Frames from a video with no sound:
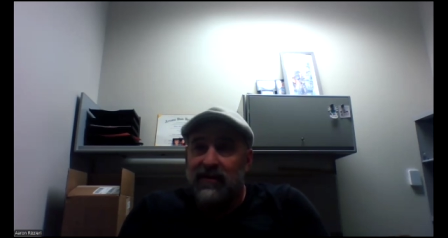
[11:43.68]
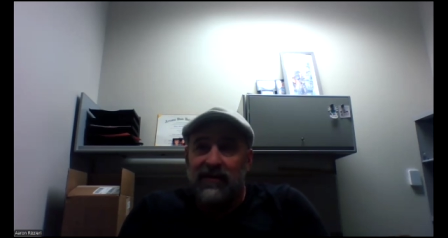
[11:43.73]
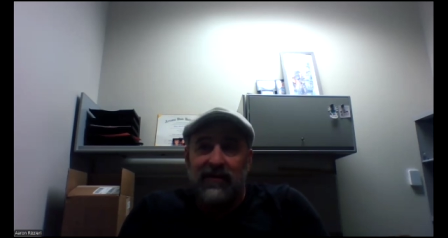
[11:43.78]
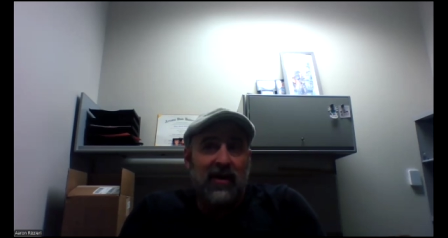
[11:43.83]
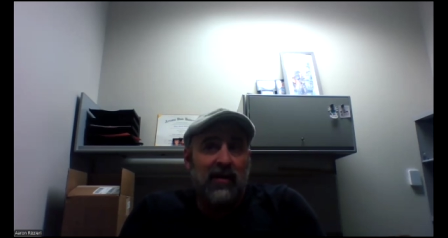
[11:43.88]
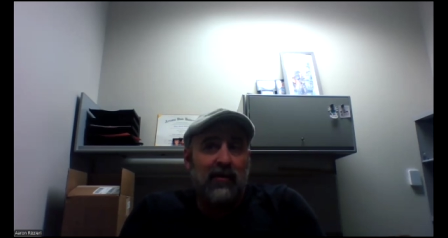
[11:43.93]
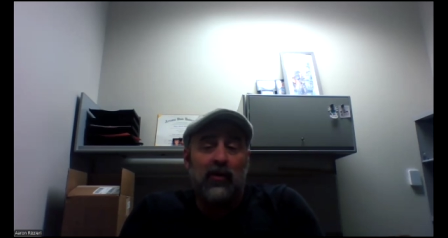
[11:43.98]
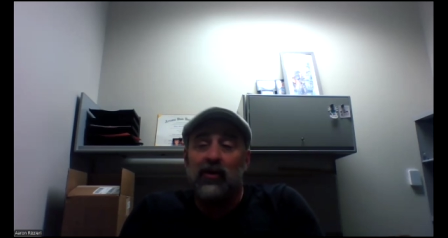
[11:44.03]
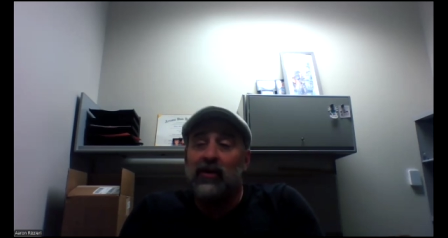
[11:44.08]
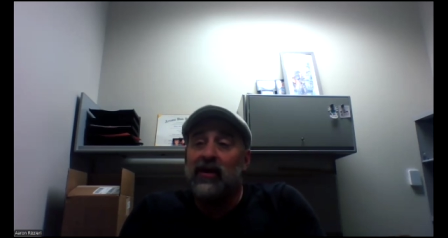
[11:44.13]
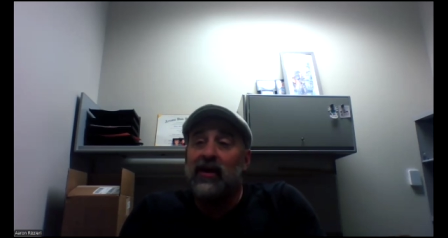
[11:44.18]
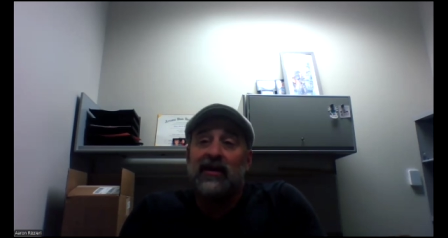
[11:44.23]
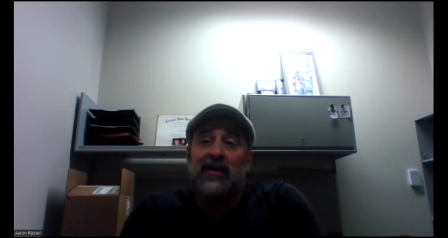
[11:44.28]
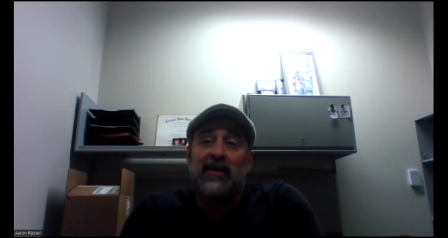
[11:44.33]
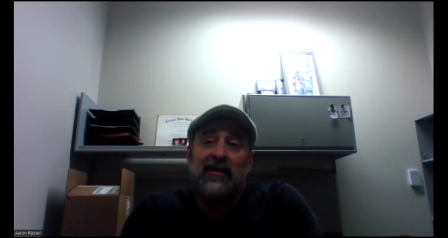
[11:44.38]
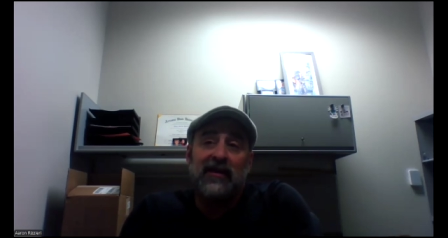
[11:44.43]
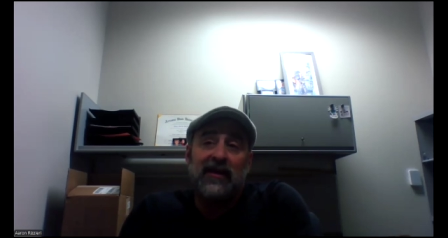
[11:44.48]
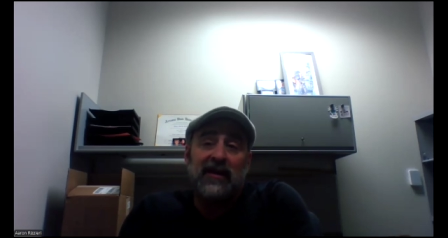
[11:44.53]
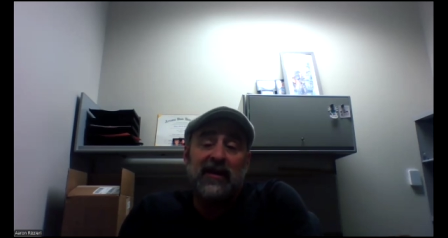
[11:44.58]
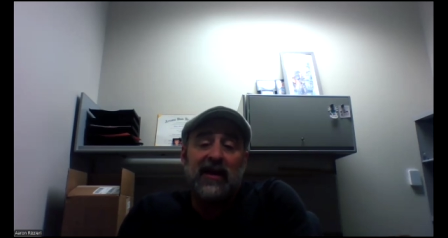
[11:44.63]
far more
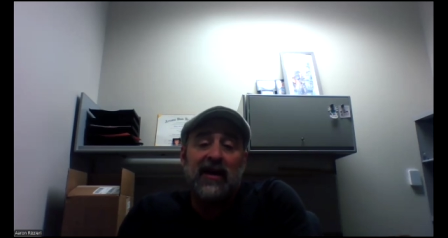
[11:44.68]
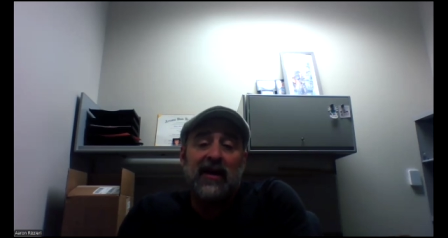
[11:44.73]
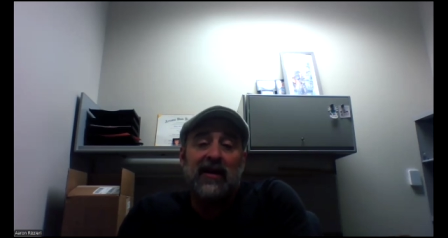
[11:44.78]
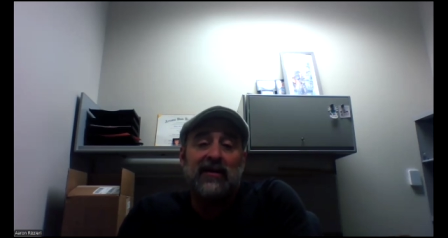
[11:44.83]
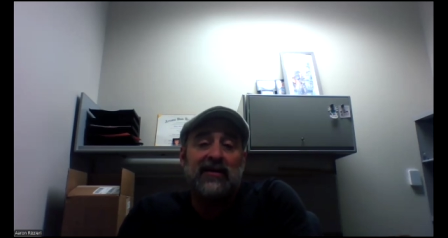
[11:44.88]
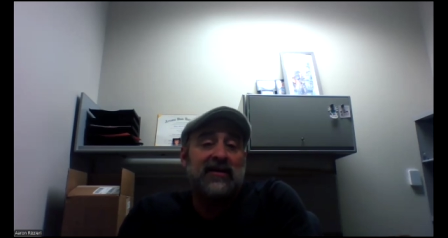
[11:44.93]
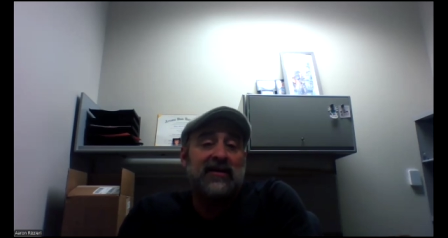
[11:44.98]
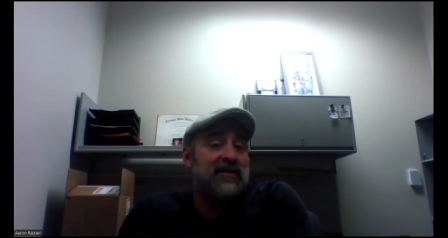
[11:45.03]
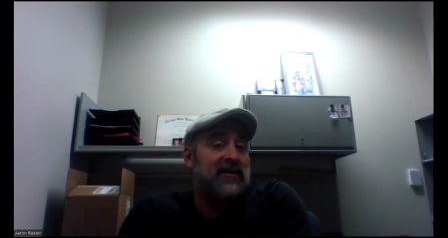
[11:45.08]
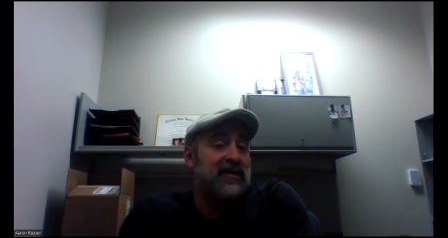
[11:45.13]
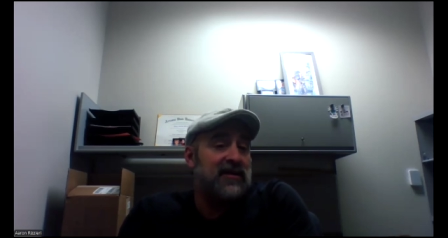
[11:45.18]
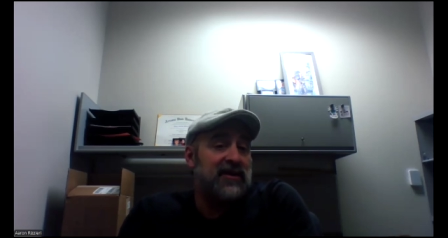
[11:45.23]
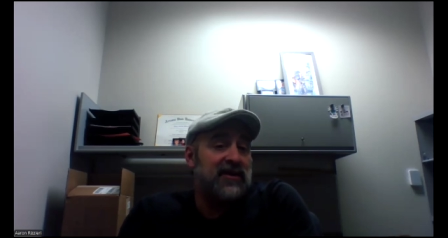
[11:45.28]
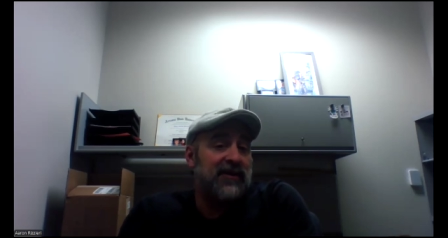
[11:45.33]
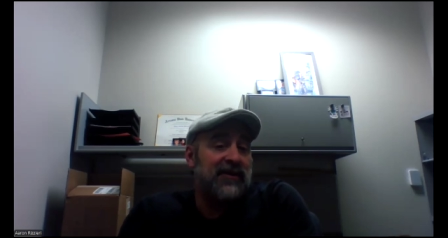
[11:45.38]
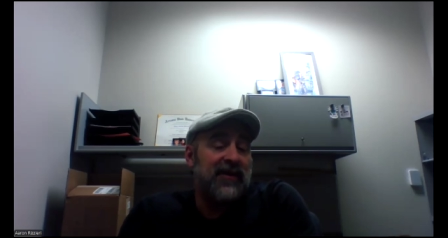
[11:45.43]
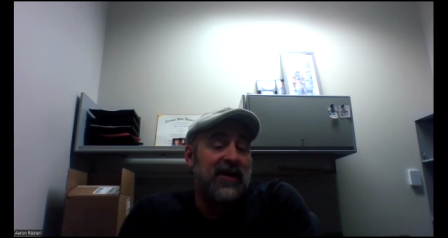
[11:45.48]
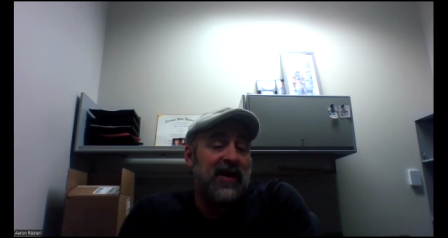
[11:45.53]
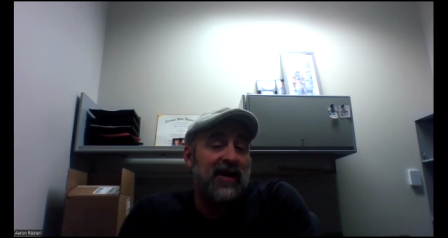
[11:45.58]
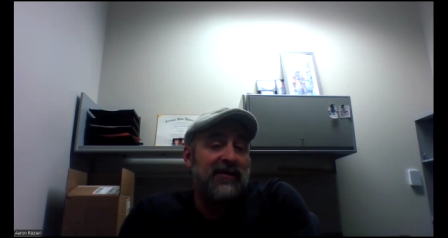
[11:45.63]
likely than not to
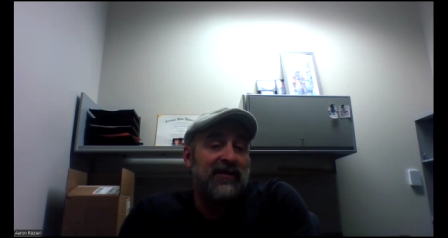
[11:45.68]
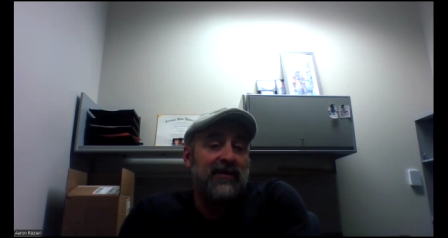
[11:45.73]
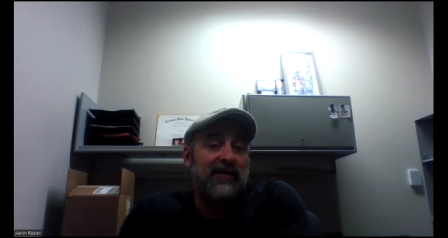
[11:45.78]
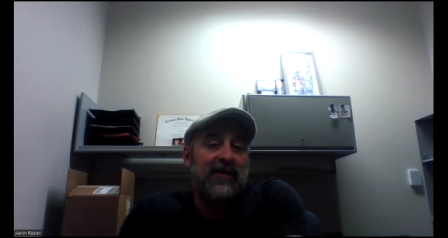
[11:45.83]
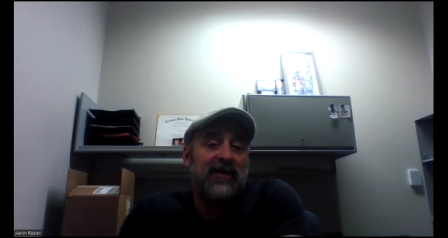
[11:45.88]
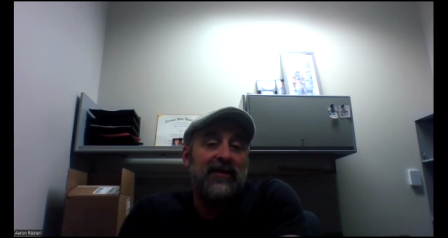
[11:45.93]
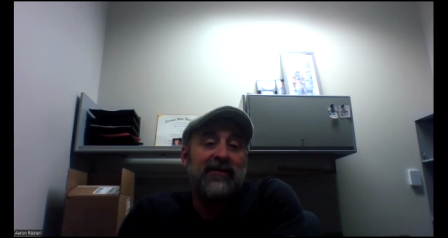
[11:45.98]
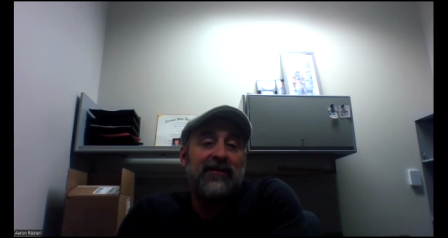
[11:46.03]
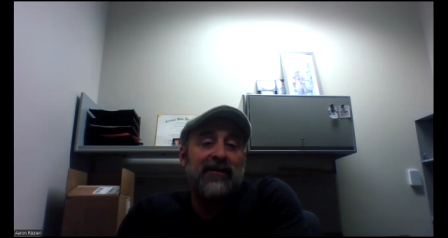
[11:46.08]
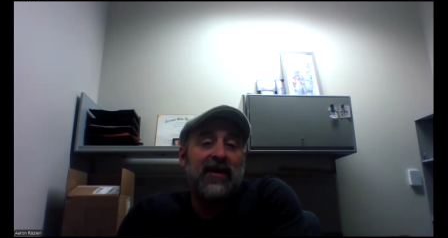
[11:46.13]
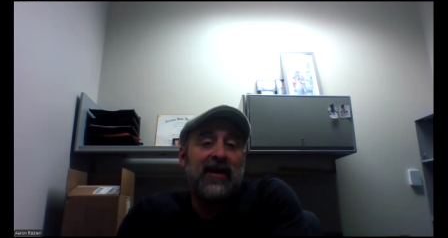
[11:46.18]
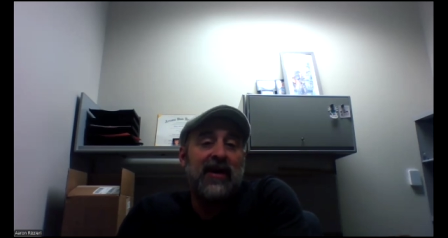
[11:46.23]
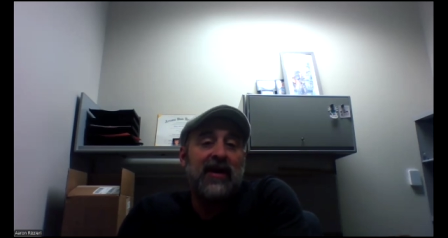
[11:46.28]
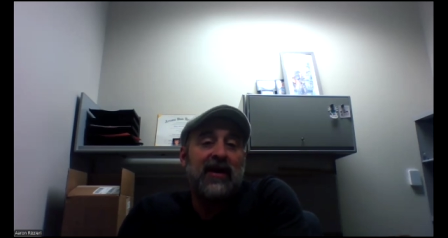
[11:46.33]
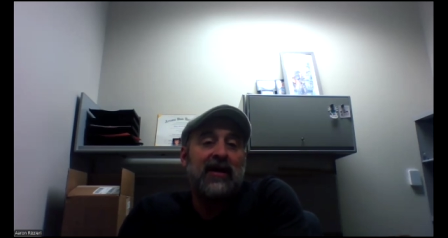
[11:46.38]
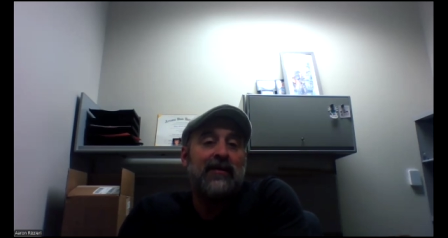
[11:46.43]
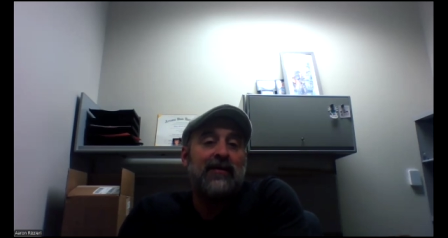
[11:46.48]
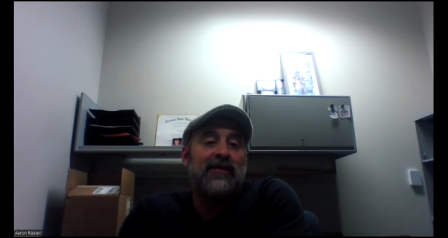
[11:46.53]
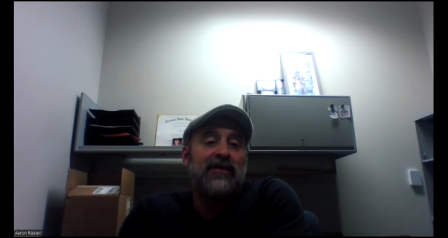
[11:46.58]
survive and be fine,